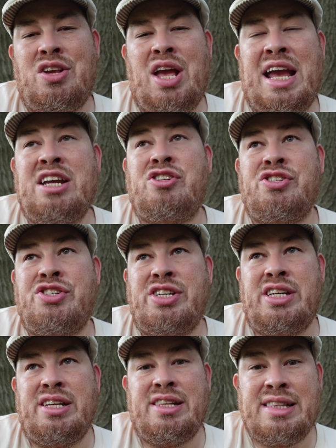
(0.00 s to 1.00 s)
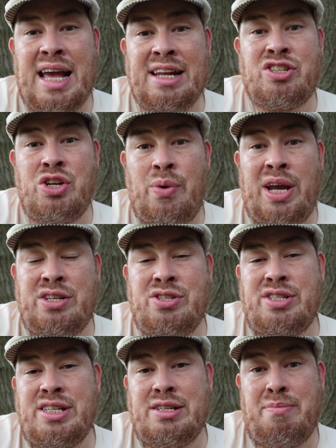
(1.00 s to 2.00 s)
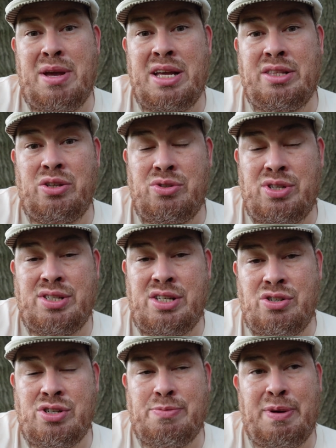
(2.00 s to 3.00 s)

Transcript: agency. That's your agency to make those decisions.